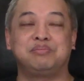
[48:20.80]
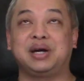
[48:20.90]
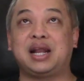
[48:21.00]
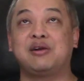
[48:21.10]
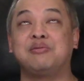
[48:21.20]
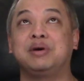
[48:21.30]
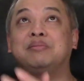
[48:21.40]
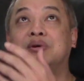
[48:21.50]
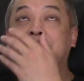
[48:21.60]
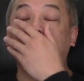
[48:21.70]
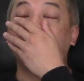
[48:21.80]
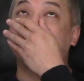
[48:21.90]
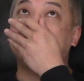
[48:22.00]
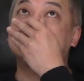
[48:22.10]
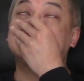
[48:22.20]
But I remember we
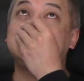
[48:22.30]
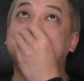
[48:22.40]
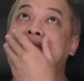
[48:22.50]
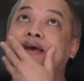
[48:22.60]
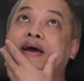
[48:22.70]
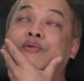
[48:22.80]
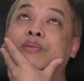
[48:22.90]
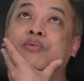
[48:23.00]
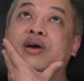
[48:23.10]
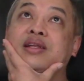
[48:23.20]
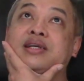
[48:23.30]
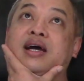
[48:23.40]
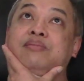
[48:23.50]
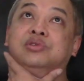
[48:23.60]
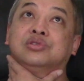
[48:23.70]
were at sea at one point in
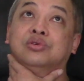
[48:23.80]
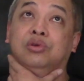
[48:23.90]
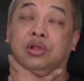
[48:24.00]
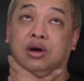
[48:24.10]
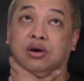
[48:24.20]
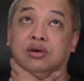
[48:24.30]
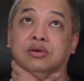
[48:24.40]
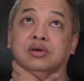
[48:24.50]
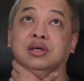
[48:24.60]
time so long.